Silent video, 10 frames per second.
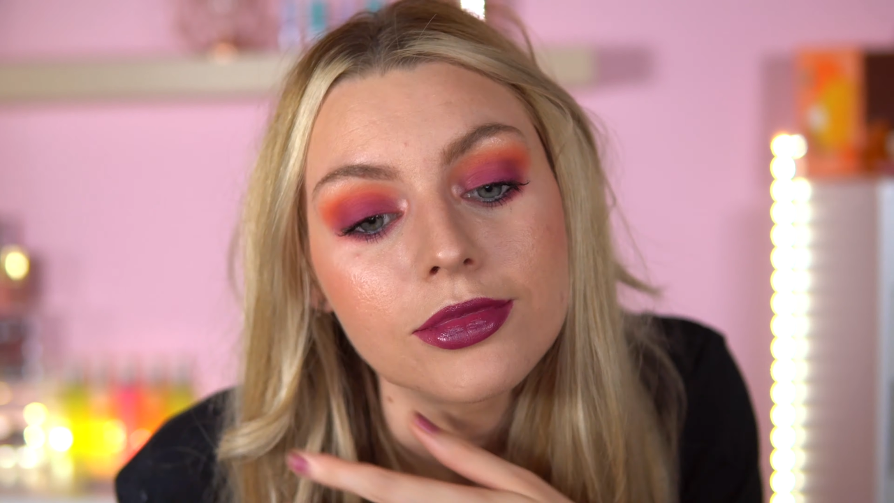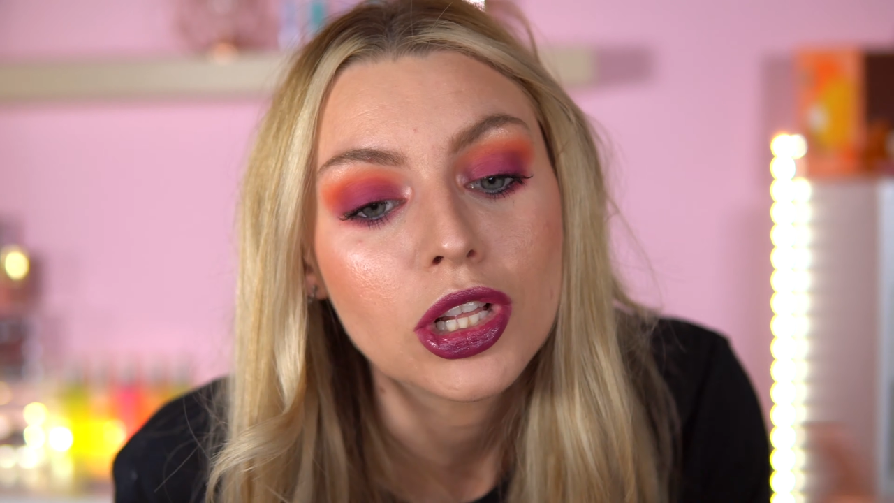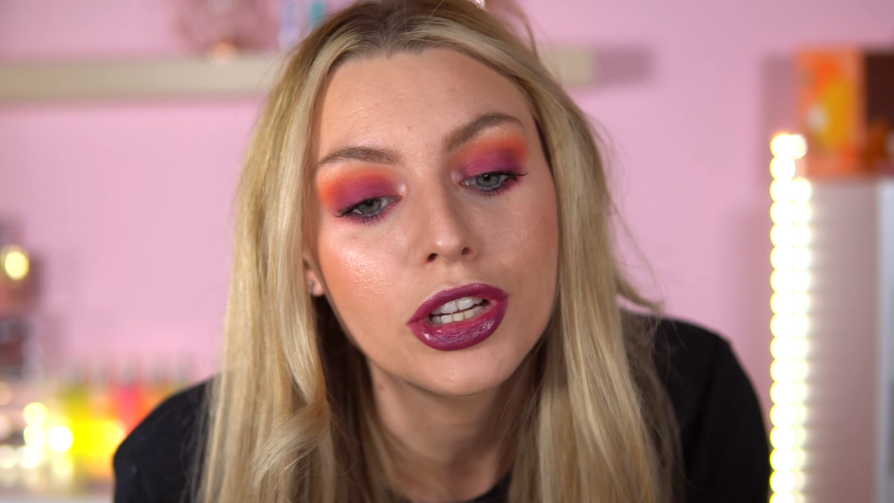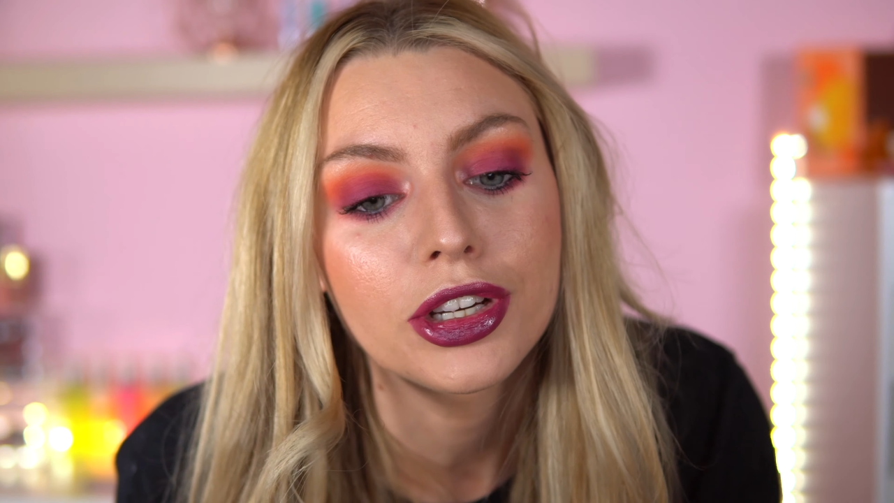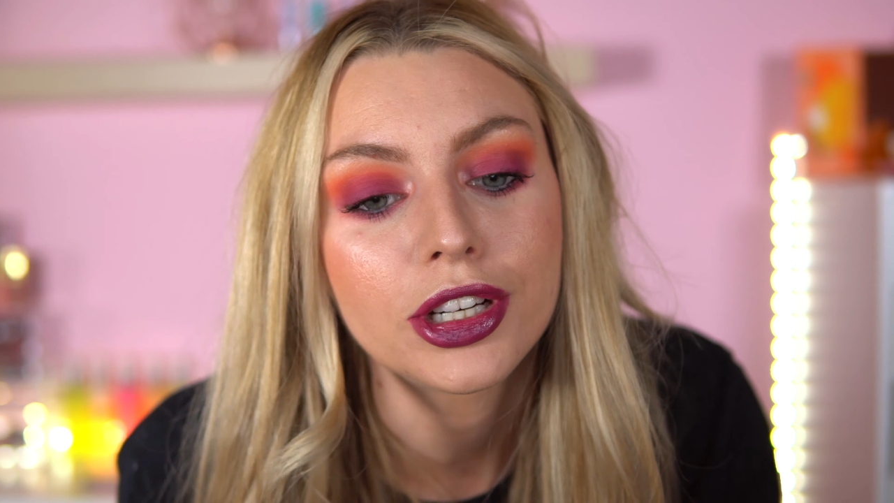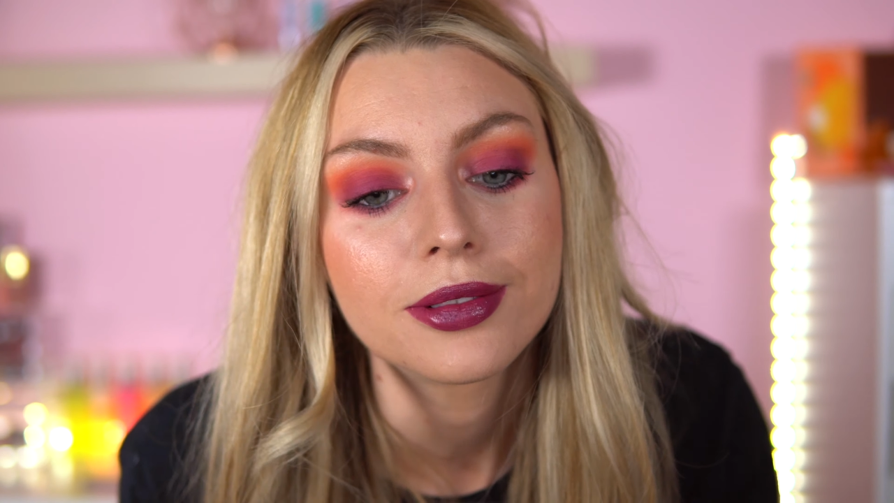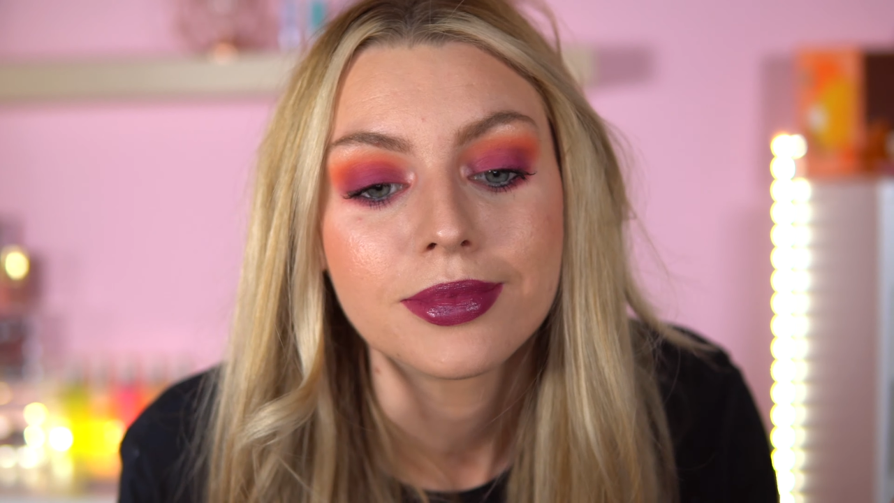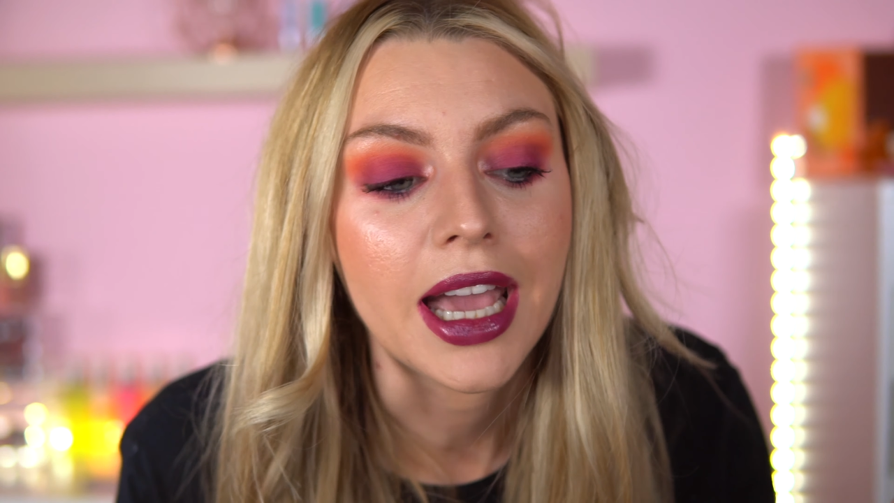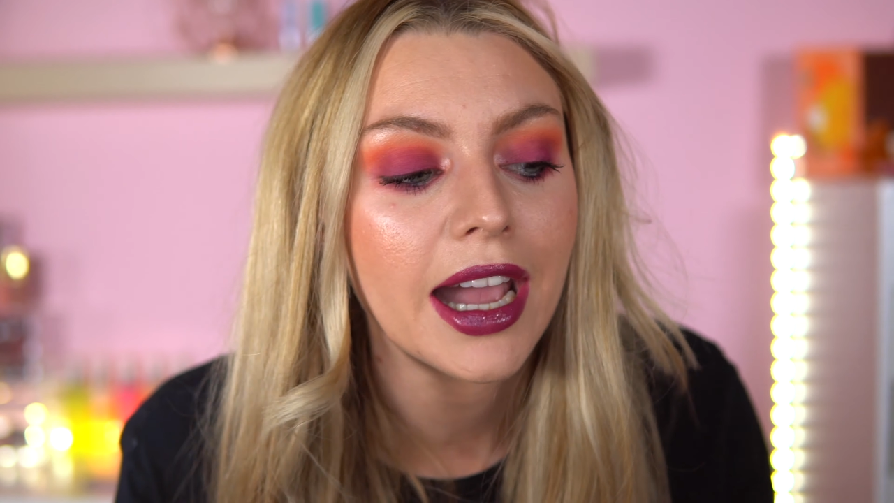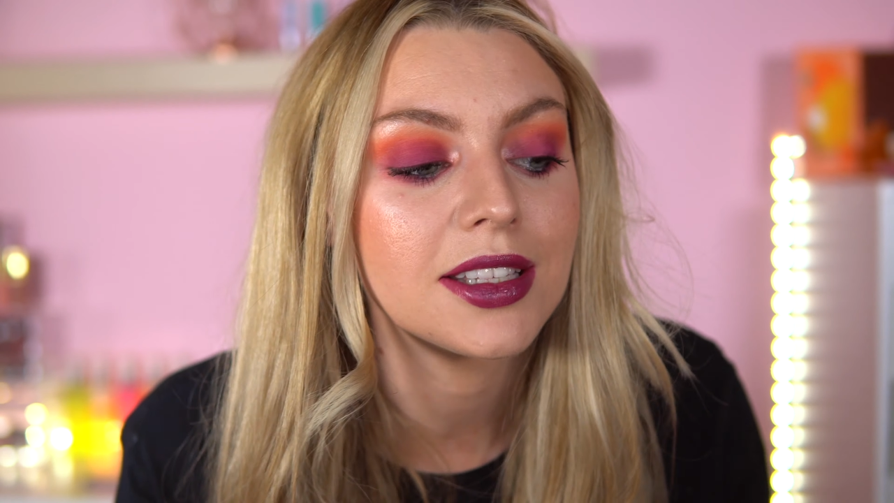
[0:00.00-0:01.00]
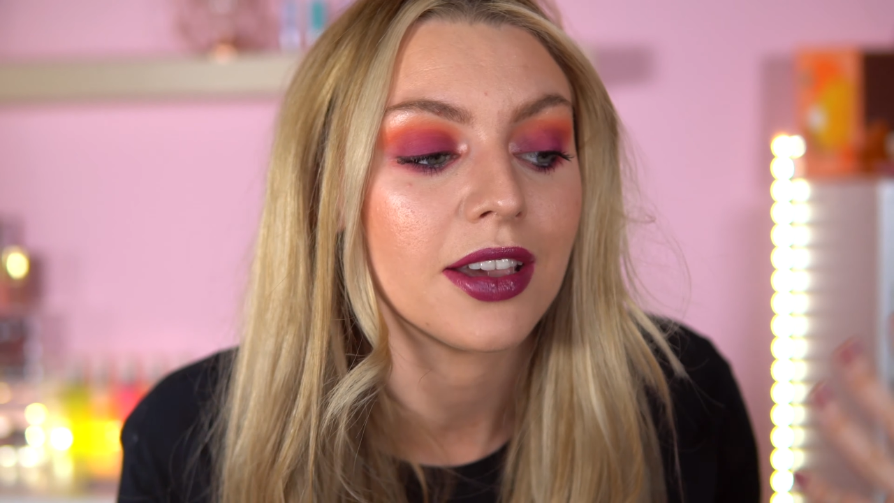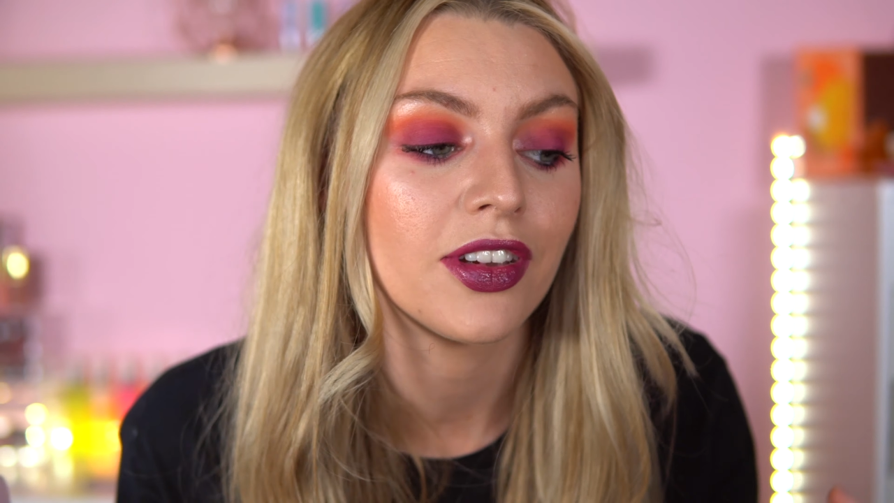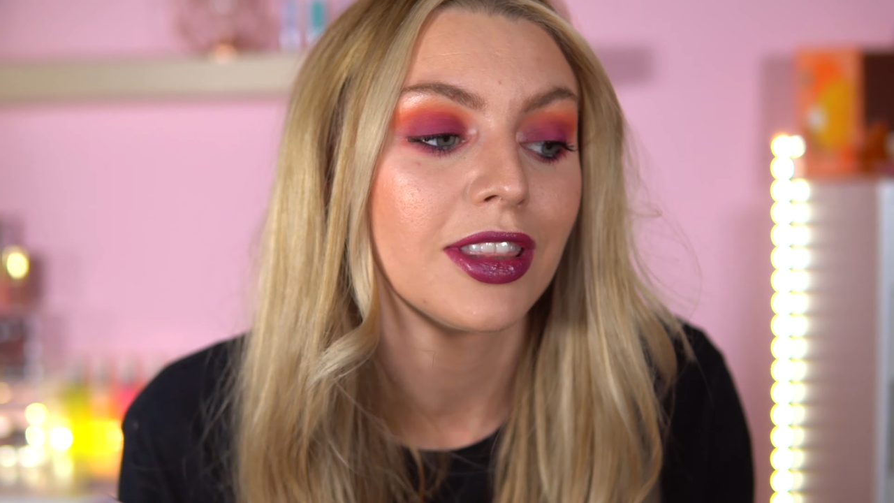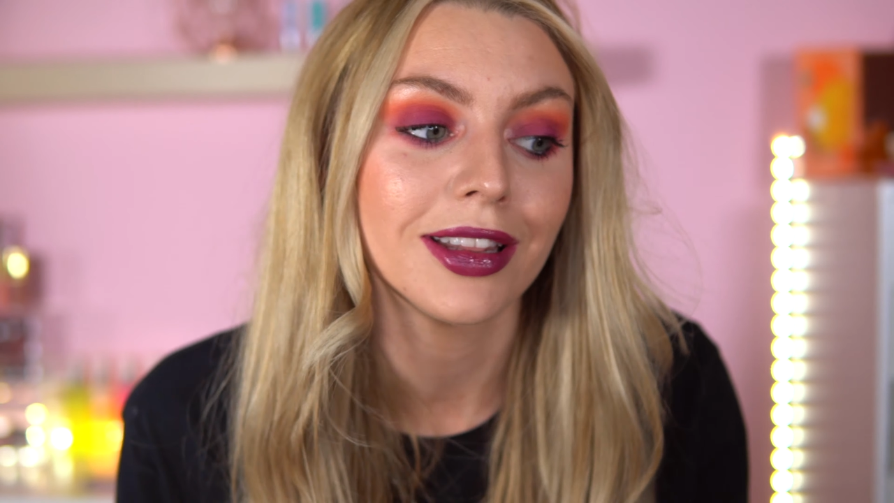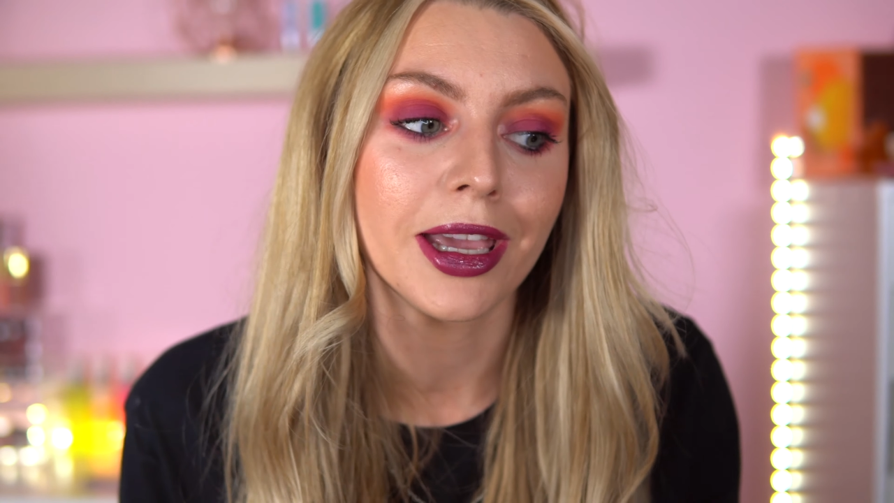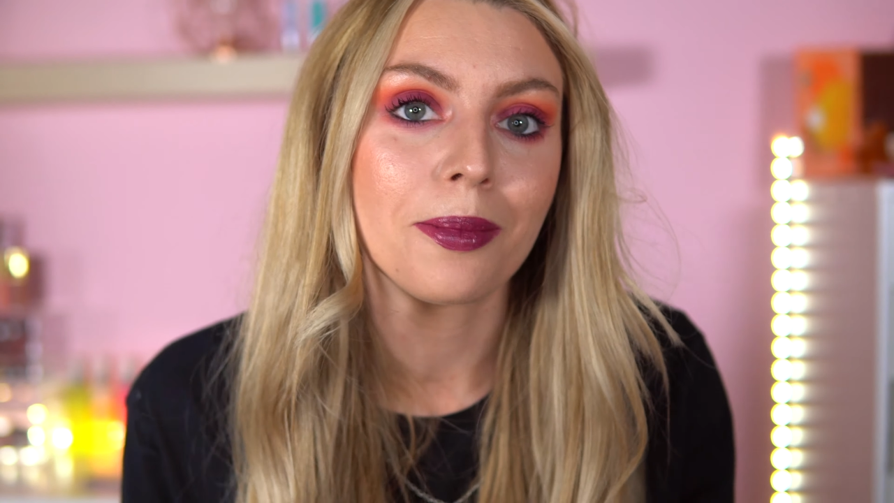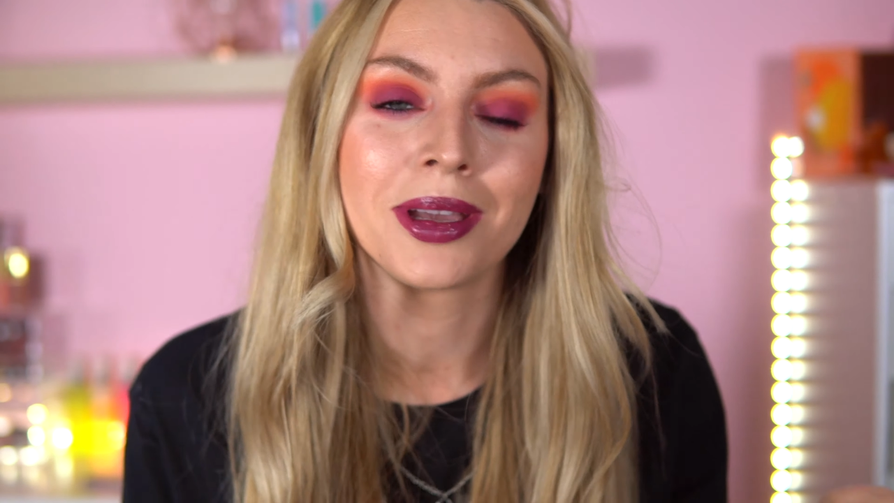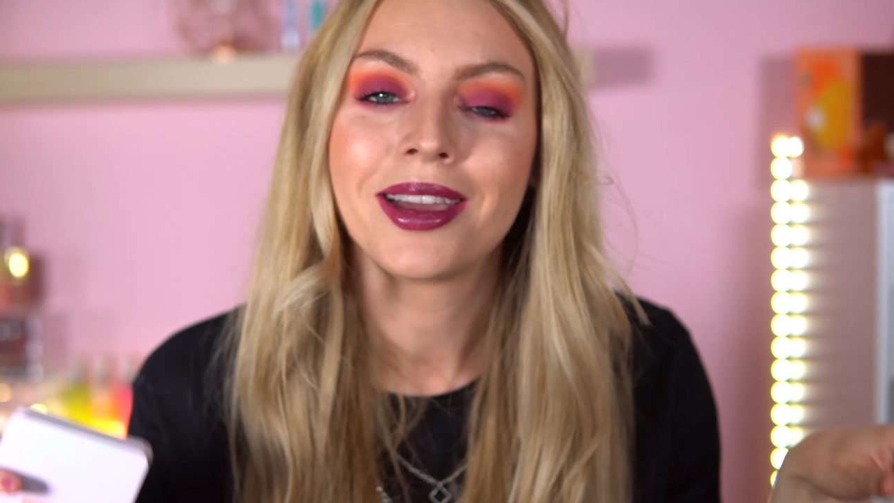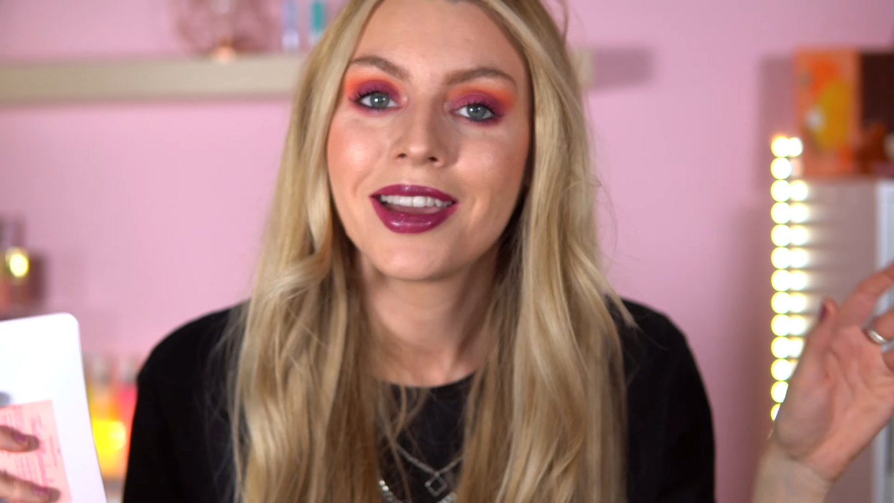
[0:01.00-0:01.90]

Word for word: All in all, nice. I think the lip,